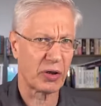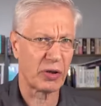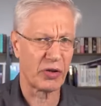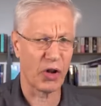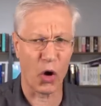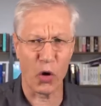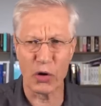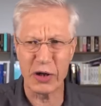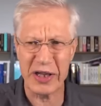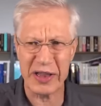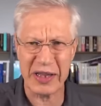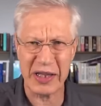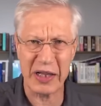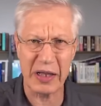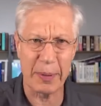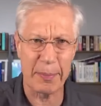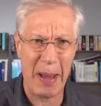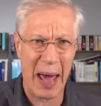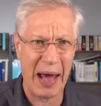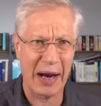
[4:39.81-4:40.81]
The only thing
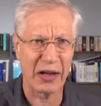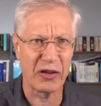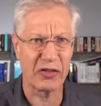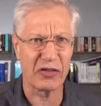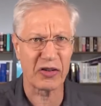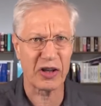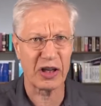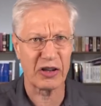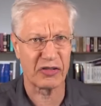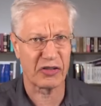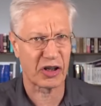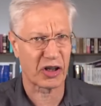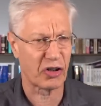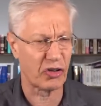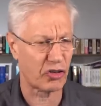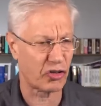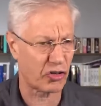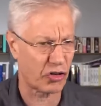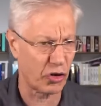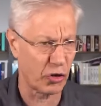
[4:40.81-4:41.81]
that matters is the
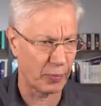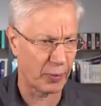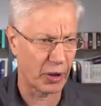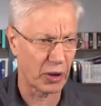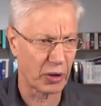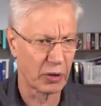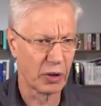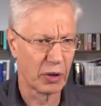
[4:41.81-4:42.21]
consumer,